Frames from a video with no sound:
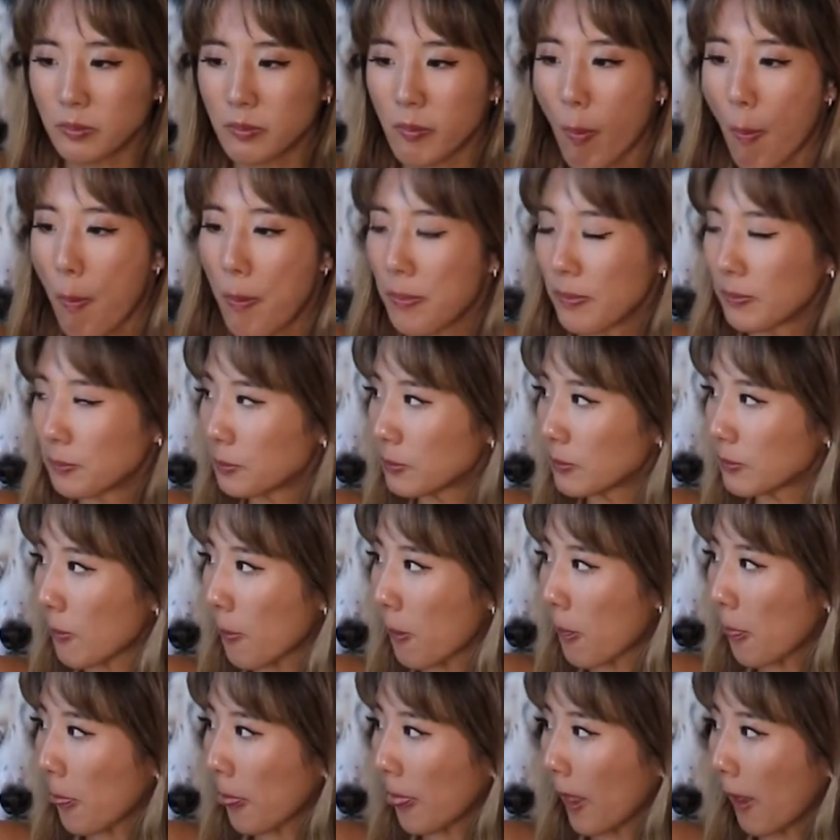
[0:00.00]

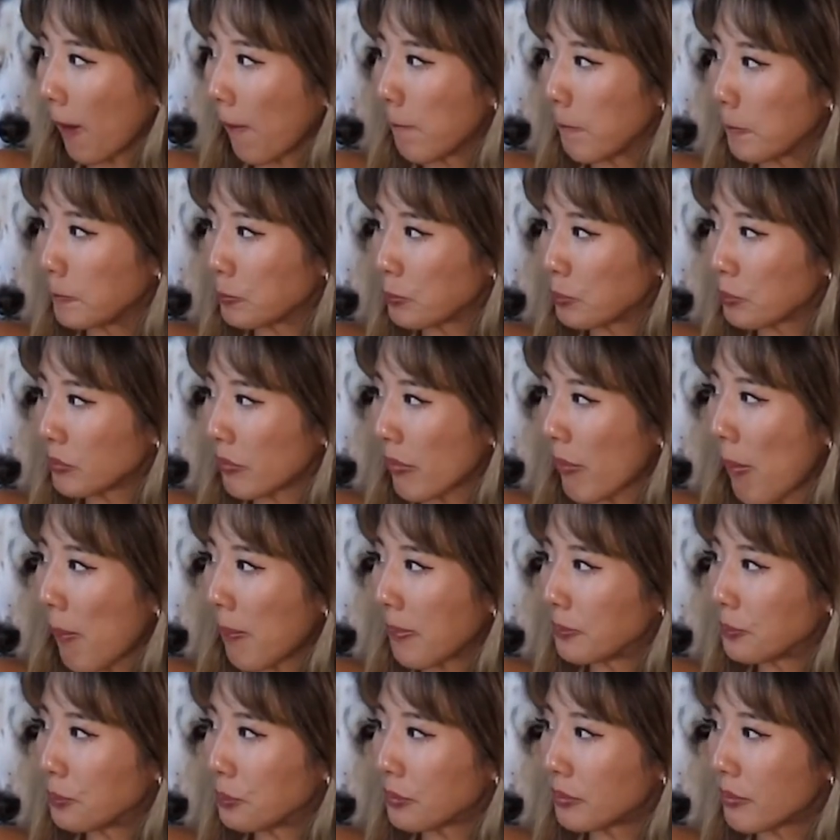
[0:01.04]

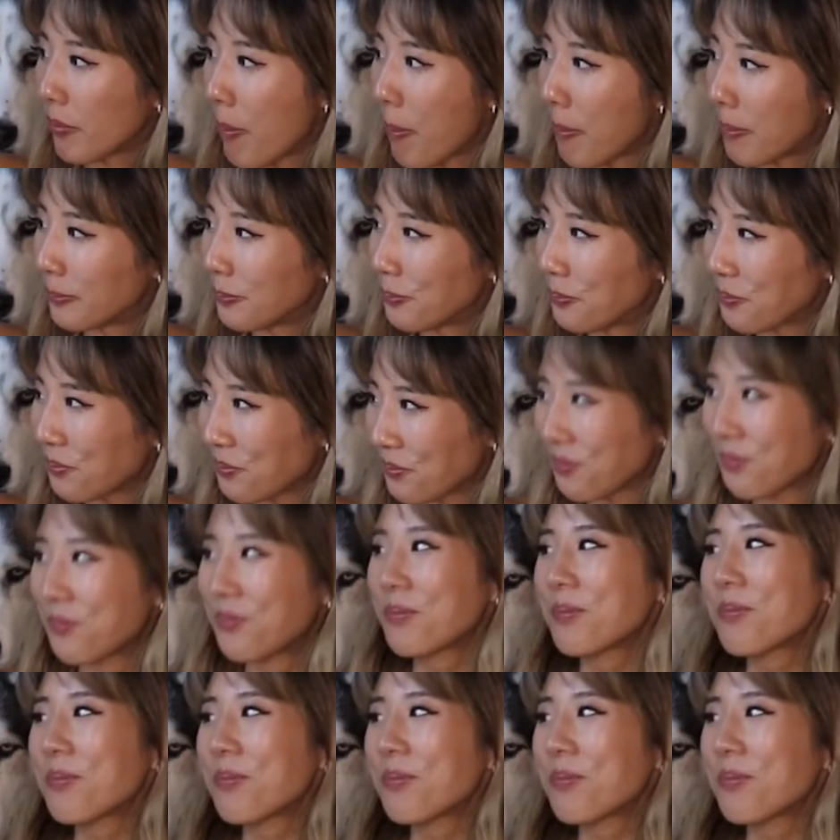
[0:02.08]
No words are spoken by the person on screen.